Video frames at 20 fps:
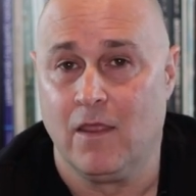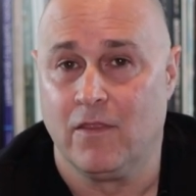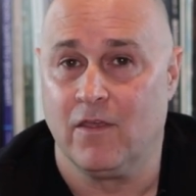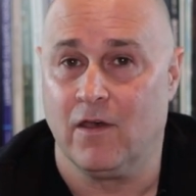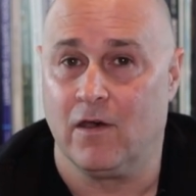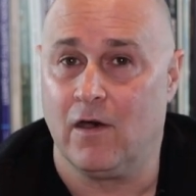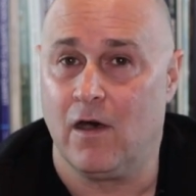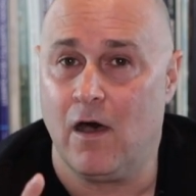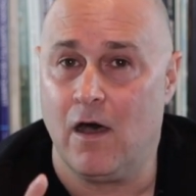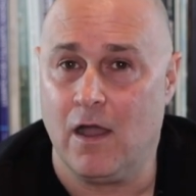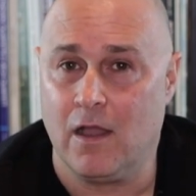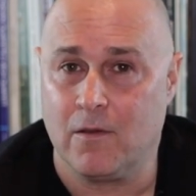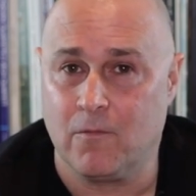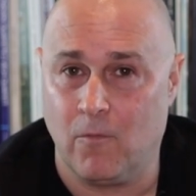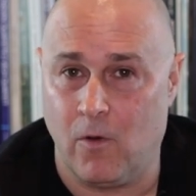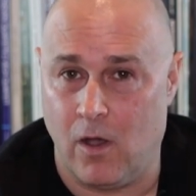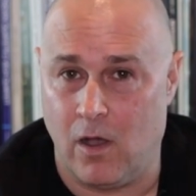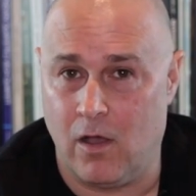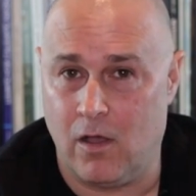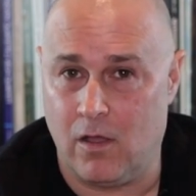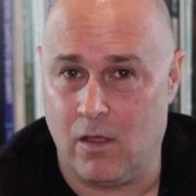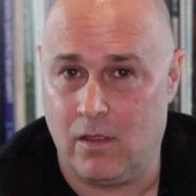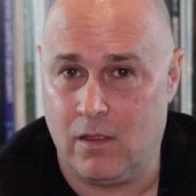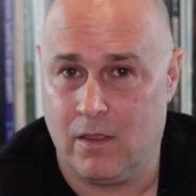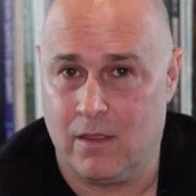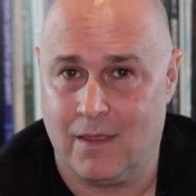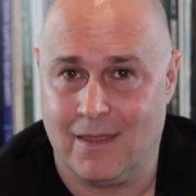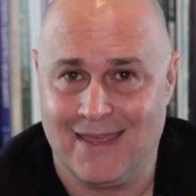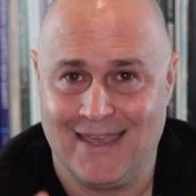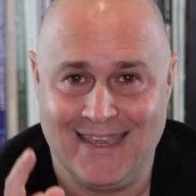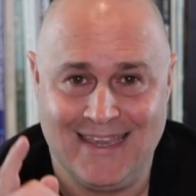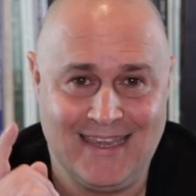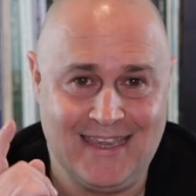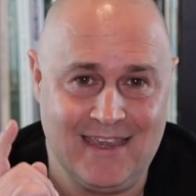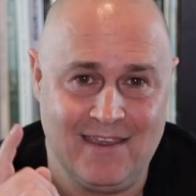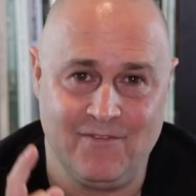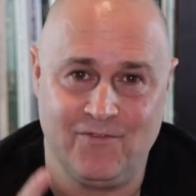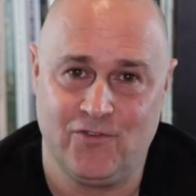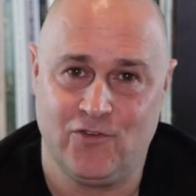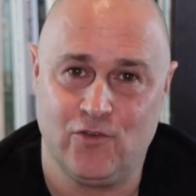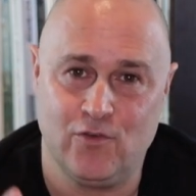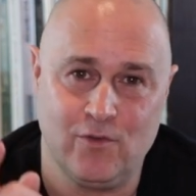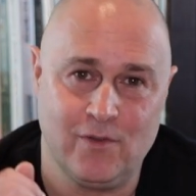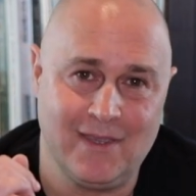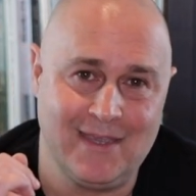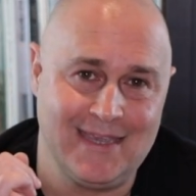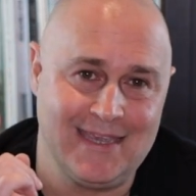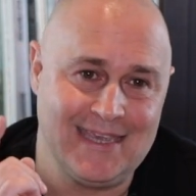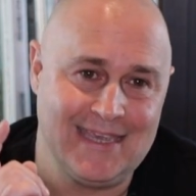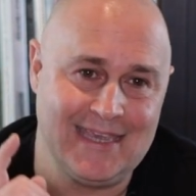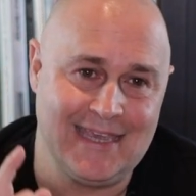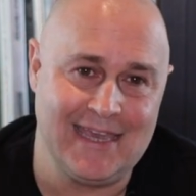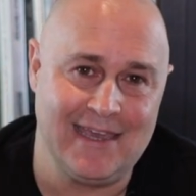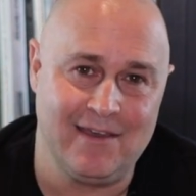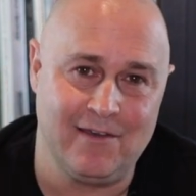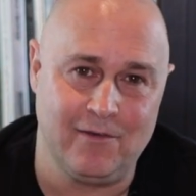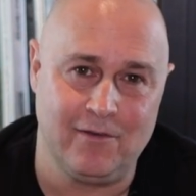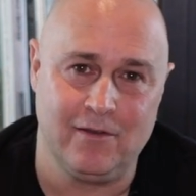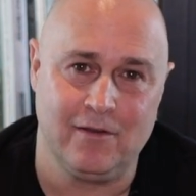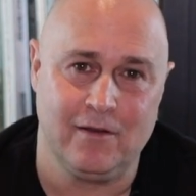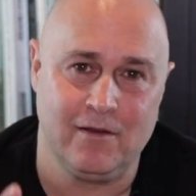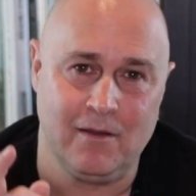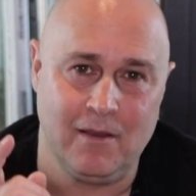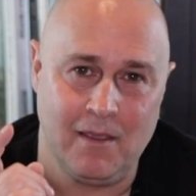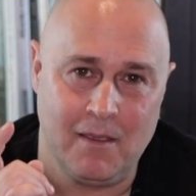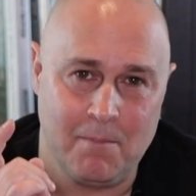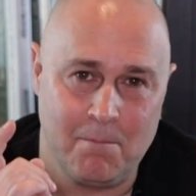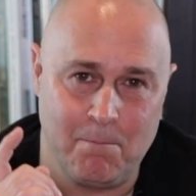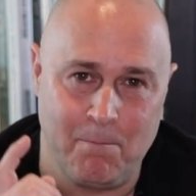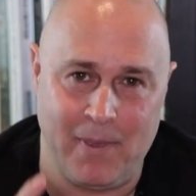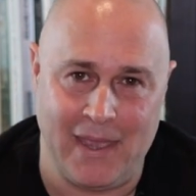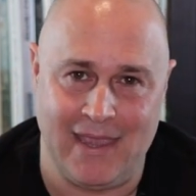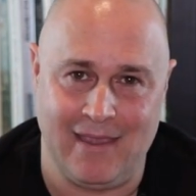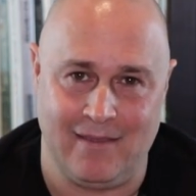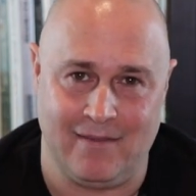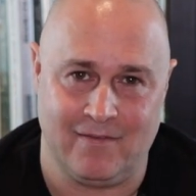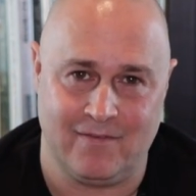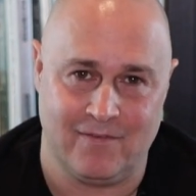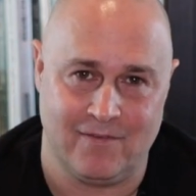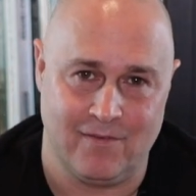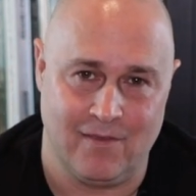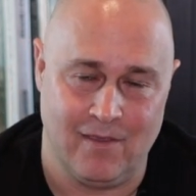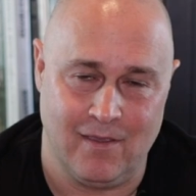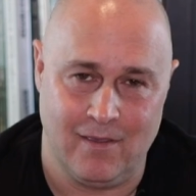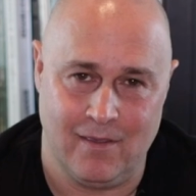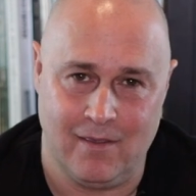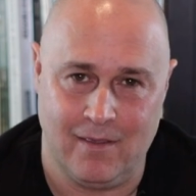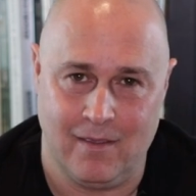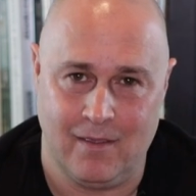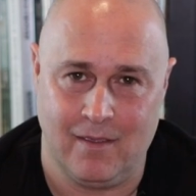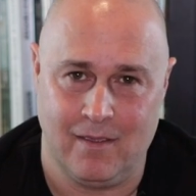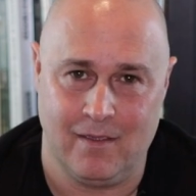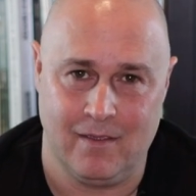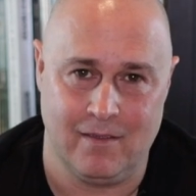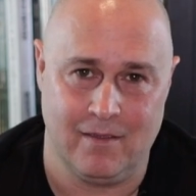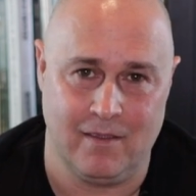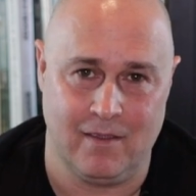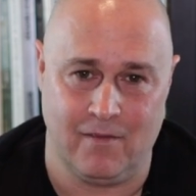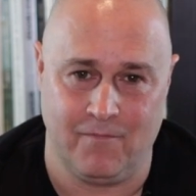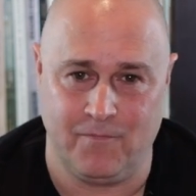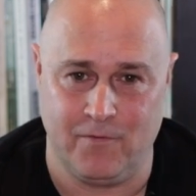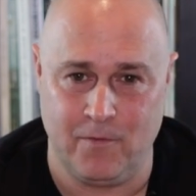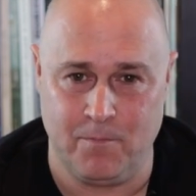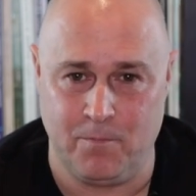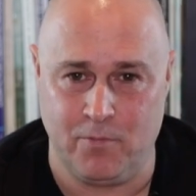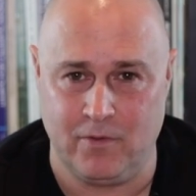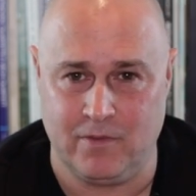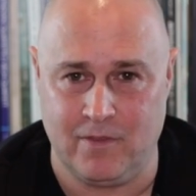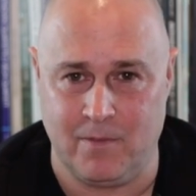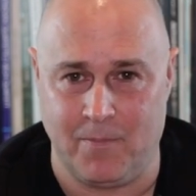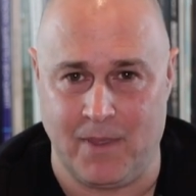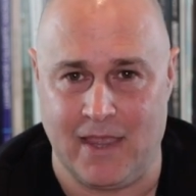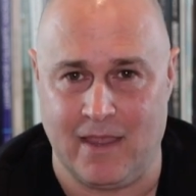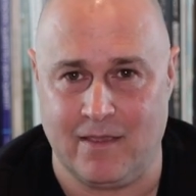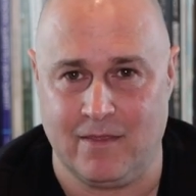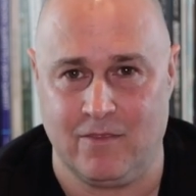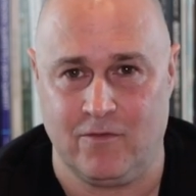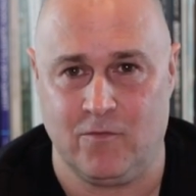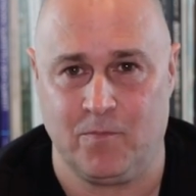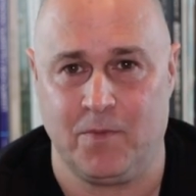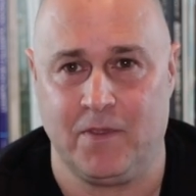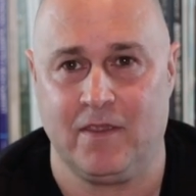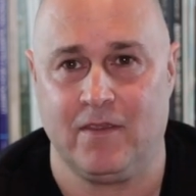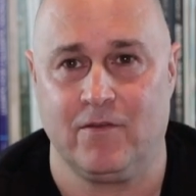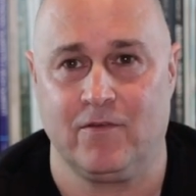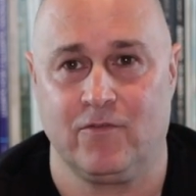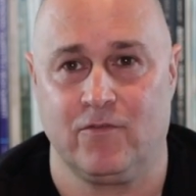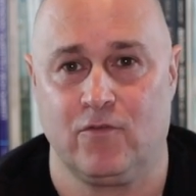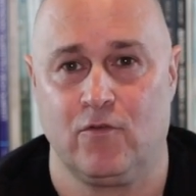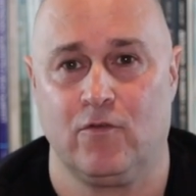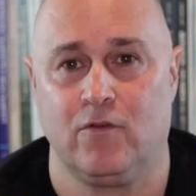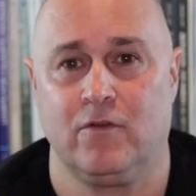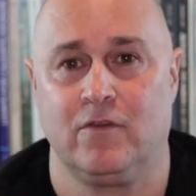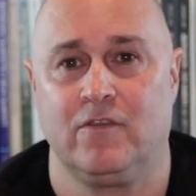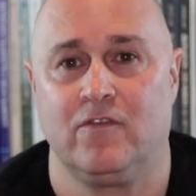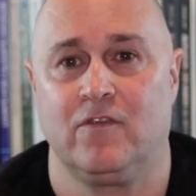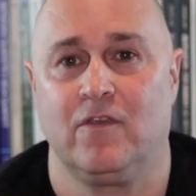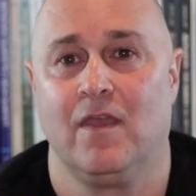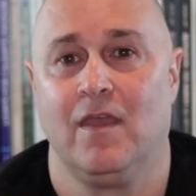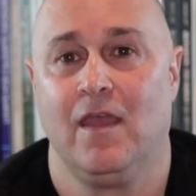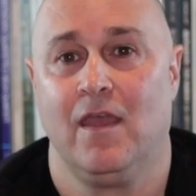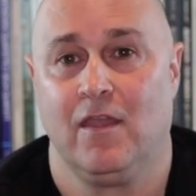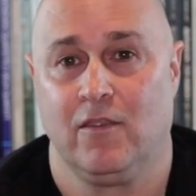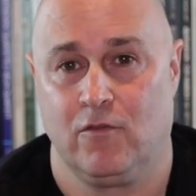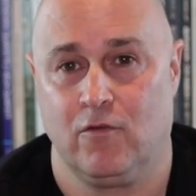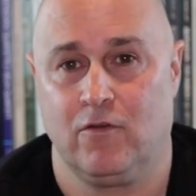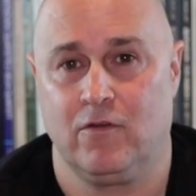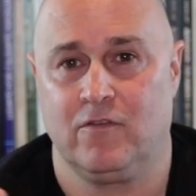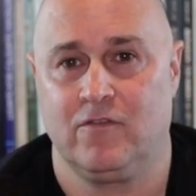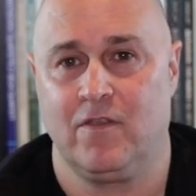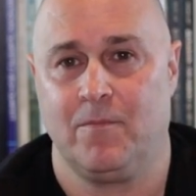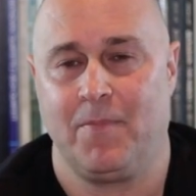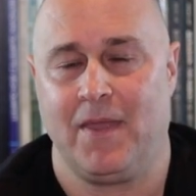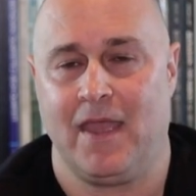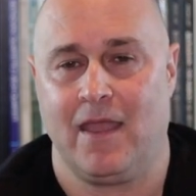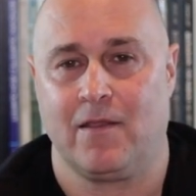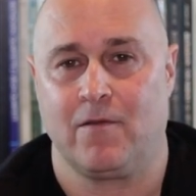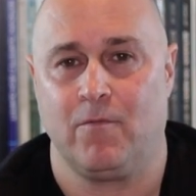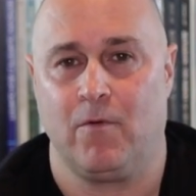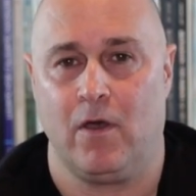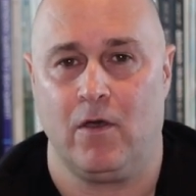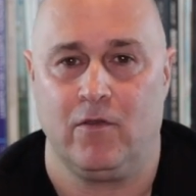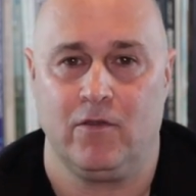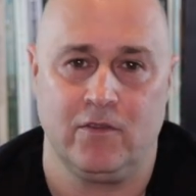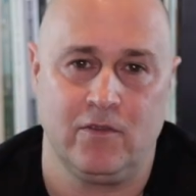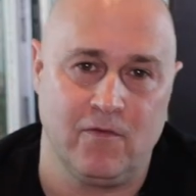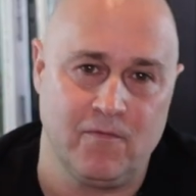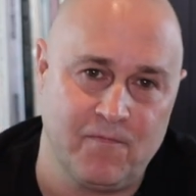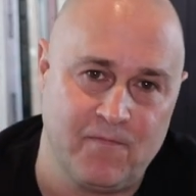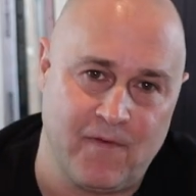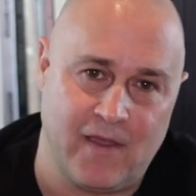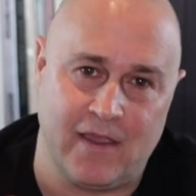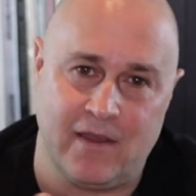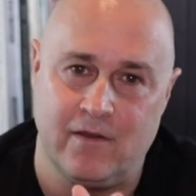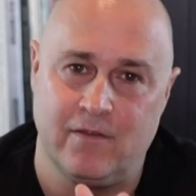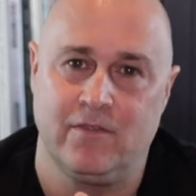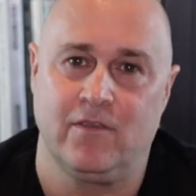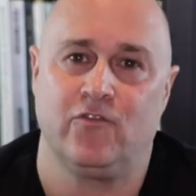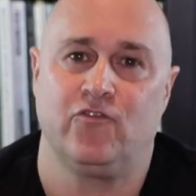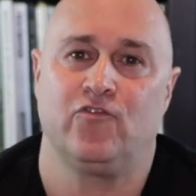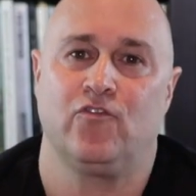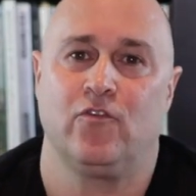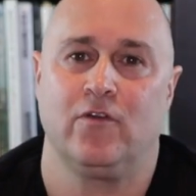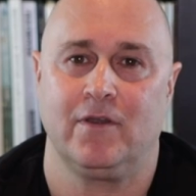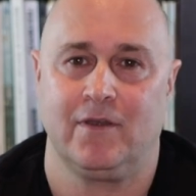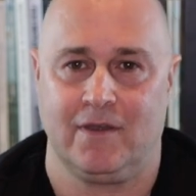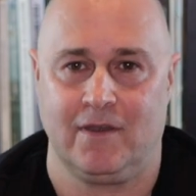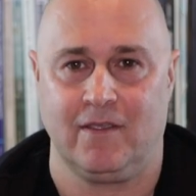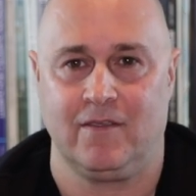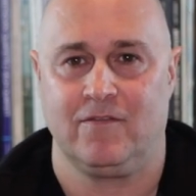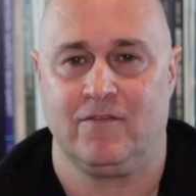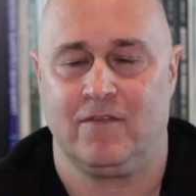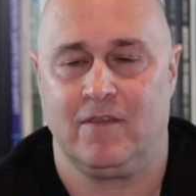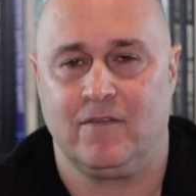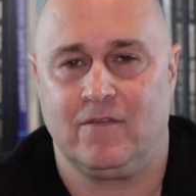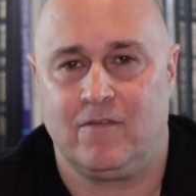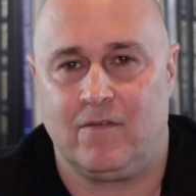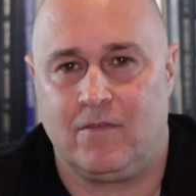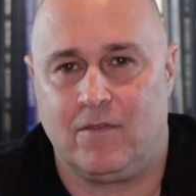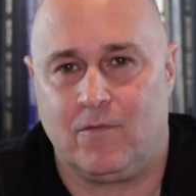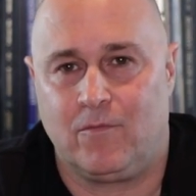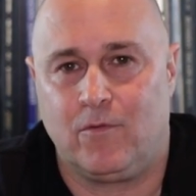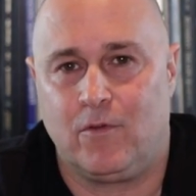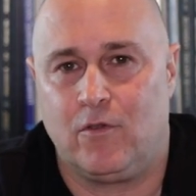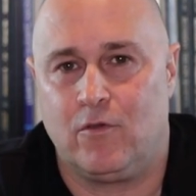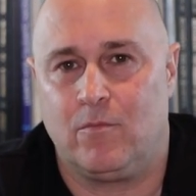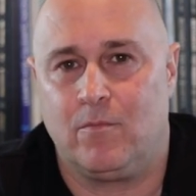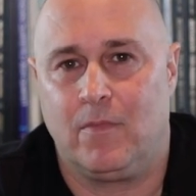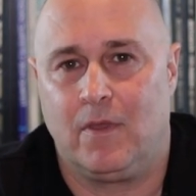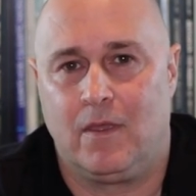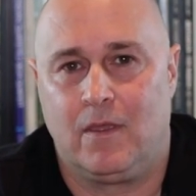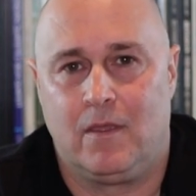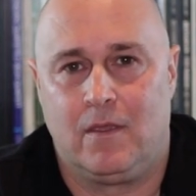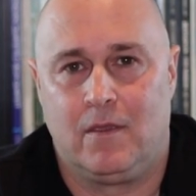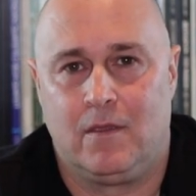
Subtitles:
The long wall gives you killer bass. If you put the back of the speakers towards the back wall and you fire the short distance of the room,